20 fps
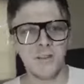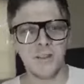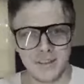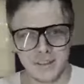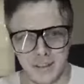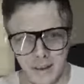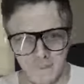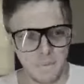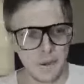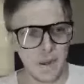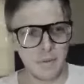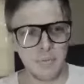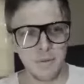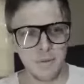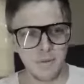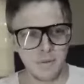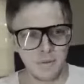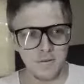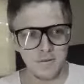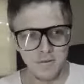Some
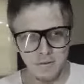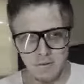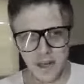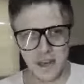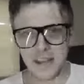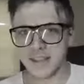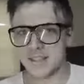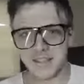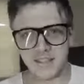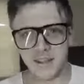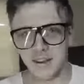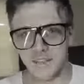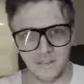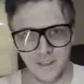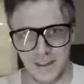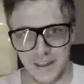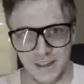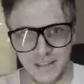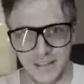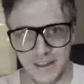people like stuff
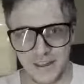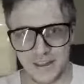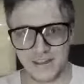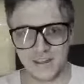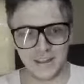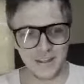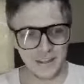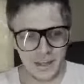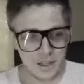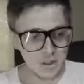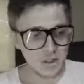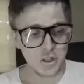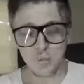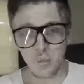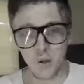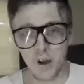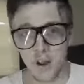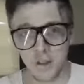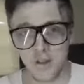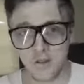like this, and he's just
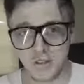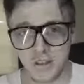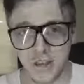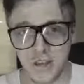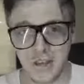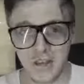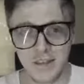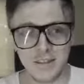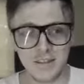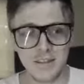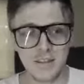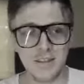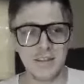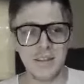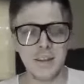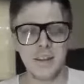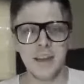one of those kids.